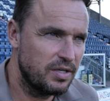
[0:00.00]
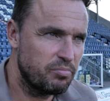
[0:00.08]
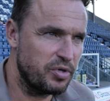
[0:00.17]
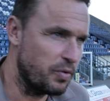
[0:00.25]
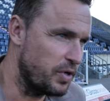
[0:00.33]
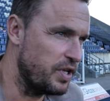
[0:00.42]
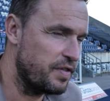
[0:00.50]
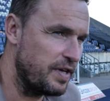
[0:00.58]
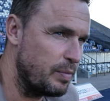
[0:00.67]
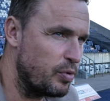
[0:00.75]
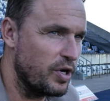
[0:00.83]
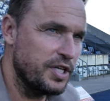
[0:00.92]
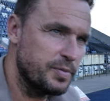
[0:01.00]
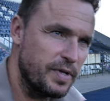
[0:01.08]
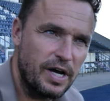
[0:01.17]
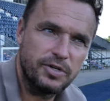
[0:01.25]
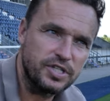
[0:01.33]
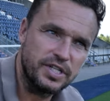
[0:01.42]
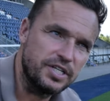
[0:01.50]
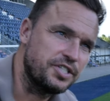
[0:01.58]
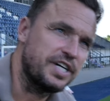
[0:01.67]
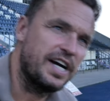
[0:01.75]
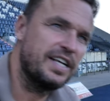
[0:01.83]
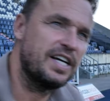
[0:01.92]
but you won the 3 points, but that was in the
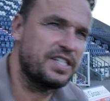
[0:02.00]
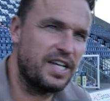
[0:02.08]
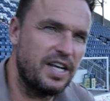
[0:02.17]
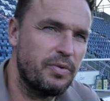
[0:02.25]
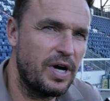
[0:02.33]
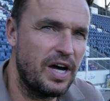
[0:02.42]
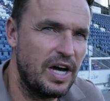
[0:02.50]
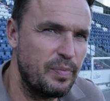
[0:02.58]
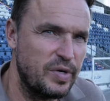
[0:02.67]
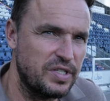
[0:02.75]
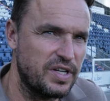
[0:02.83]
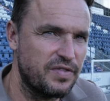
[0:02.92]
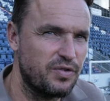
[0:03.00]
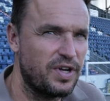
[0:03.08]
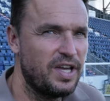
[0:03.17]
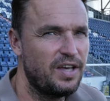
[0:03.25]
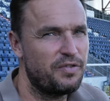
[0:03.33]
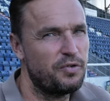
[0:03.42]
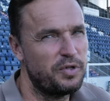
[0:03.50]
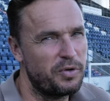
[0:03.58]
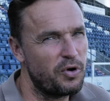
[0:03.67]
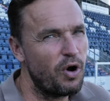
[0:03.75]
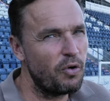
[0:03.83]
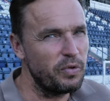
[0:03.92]
chat, and that's kind of what happens. I thought they
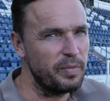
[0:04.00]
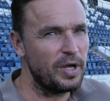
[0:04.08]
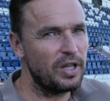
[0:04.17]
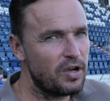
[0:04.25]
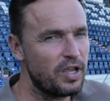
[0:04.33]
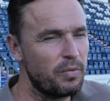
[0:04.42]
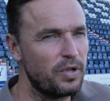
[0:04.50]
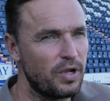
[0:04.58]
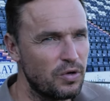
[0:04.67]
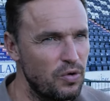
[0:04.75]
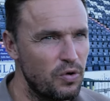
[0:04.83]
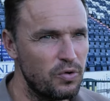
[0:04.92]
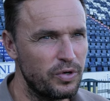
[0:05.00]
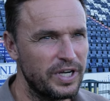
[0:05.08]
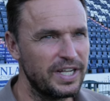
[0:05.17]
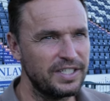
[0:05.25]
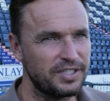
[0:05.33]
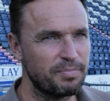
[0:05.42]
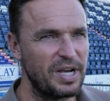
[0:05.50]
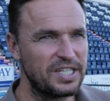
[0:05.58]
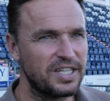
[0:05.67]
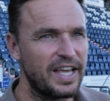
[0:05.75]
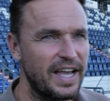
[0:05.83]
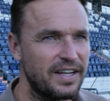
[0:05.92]
got a wee bit lucky with their goal. He's
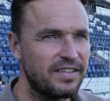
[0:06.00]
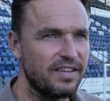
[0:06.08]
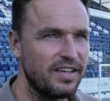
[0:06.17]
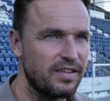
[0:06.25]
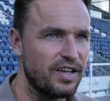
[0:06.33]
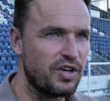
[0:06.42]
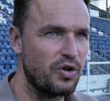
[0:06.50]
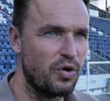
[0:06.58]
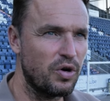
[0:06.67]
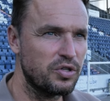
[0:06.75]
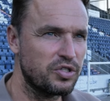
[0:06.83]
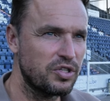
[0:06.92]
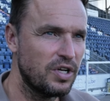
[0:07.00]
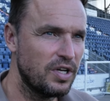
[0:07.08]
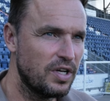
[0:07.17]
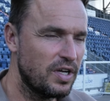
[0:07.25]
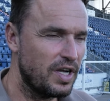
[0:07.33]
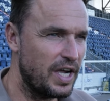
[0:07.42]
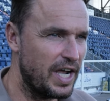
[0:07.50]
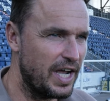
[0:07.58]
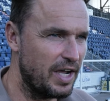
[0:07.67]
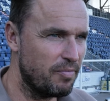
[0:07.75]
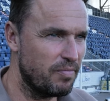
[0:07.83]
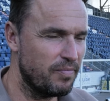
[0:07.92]
miskicked the cross,
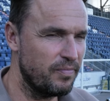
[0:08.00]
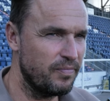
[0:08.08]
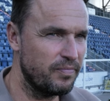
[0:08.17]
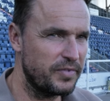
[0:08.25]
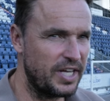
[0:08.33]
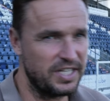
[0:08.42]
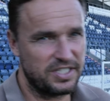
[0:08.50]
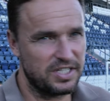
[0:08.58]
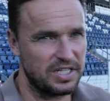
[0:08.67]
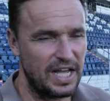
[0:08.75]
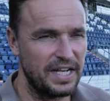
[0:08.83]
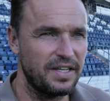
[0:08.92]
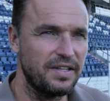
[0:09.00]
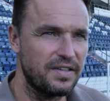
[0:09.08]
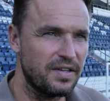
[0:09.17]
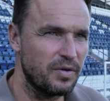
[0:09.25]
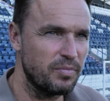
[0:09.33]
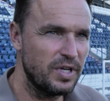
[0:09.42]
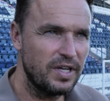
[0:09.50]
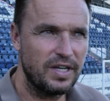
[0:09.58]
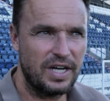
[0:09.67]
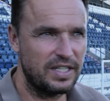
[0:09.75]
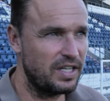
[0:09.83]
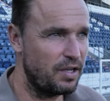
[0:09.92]
and it's just landed to them.
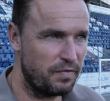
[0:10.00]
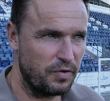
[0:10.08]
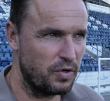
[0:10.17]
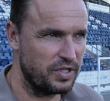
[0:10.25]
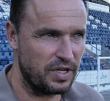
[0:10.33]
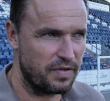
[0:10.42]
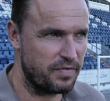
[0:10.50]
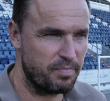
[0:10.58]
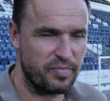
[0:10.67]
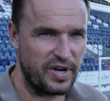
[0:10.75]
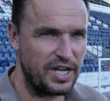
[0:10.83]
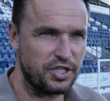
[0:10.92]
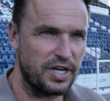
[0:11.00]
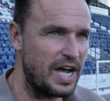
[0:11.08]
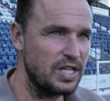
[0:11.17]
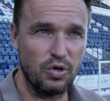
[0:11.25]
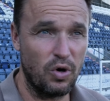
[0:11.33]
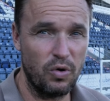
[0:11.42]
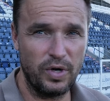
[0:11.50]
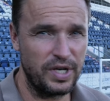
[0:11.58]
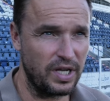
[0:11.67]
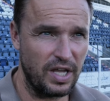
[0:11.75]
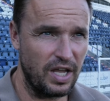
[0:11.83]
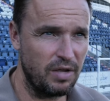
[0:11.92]
I didn't feel under pressure at all in
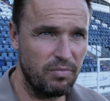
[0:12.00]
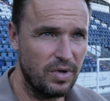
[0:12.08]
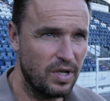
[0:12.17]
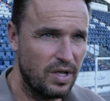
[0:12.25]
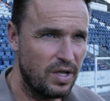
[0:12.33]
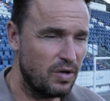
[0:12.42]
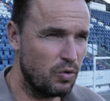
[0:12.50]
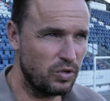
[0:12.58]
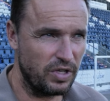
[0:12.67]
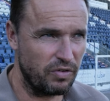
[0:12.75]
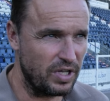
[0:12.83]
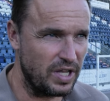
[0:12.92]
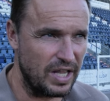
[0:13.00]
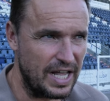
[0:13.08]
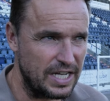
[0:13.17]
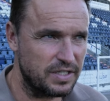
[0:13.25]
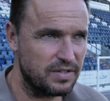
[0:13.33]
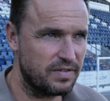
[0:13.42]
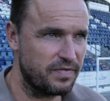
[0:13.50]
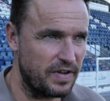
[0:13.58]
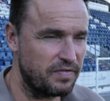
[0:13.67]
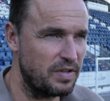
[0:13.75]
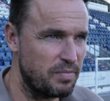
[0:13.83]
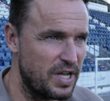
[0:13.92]
the game. Only really the last
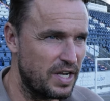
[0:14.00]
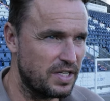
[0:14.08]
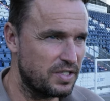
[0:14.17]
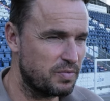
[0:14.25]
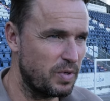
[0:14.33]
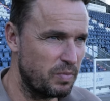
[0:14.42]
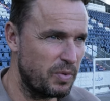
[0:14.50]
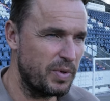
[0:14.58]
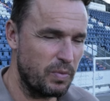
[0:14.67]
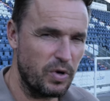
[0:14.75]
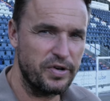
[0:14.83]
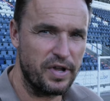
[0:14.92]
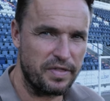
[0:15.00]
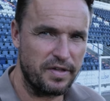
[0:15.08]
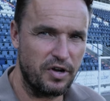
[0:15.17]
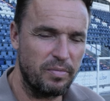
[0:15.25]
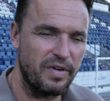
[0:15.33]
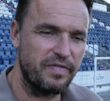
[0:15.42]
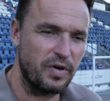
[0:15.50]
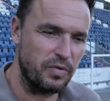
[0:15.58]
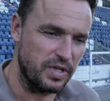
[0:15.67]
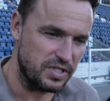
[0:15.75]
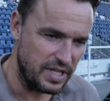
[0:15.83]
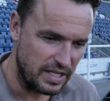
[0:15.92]
15 minutes when we were 1-0 up, I
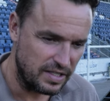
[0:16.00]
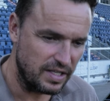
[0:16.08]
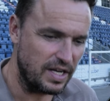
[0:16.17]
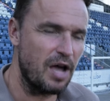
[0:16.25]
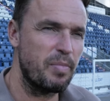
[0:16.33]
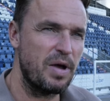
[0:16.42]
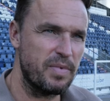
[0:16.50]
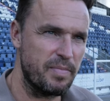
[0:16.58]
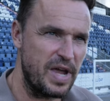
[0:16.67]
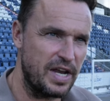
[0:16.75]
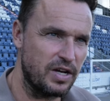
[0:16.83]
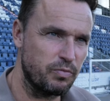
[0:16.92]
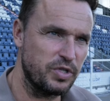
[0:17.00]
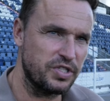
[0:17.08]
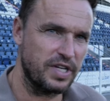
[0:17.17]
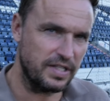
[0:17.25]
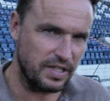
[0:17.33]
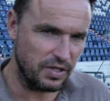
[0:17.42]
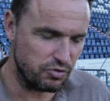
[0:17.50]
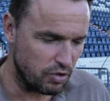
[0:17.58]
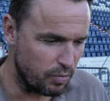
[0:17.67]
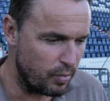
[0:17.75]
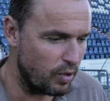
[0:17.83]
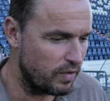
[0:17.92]
felt they started to get a bit of momentum, we started to
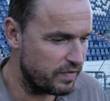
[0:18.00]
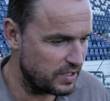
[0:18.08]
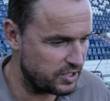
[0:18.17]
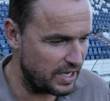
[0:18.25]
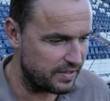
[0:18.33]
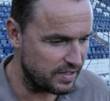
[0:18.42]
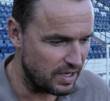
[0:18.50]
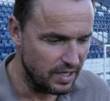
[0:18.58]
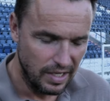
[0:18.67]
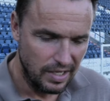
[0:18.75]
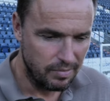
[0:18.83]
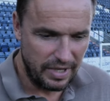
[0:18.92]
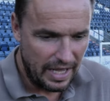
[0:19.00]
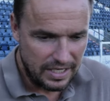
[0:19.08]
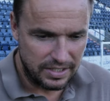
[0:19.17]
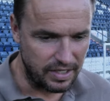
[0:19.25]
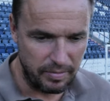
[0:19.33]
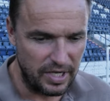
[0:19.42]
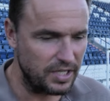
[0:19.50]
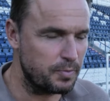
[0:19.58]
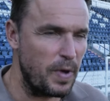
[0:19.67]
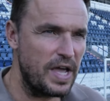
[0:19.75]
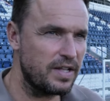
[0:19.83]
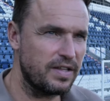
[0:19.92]
drop off, etc. But that's to be
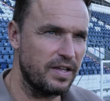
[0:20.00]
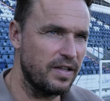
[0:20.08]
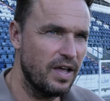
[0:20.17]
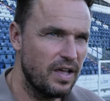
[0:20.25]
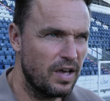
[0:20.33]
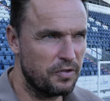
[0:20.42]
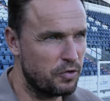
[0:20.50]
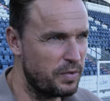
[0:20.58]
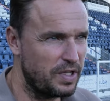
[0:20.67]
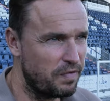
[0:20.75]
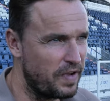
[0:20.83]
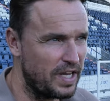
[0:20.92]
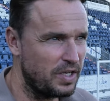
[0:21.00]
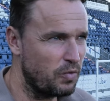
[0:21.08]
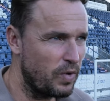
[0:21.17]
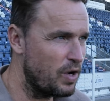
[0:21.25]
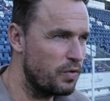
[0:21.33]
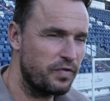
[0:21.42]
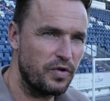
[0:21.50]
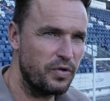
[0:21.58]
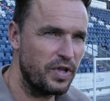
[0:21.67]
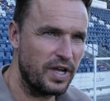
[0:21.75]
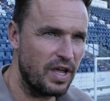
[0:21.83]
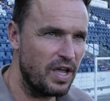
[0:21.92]
expected. I thought we defended well
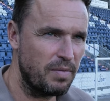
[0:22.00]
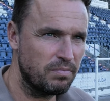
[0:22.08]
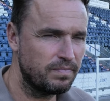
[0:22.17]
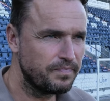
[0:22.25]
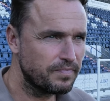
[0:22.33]
throughout the game,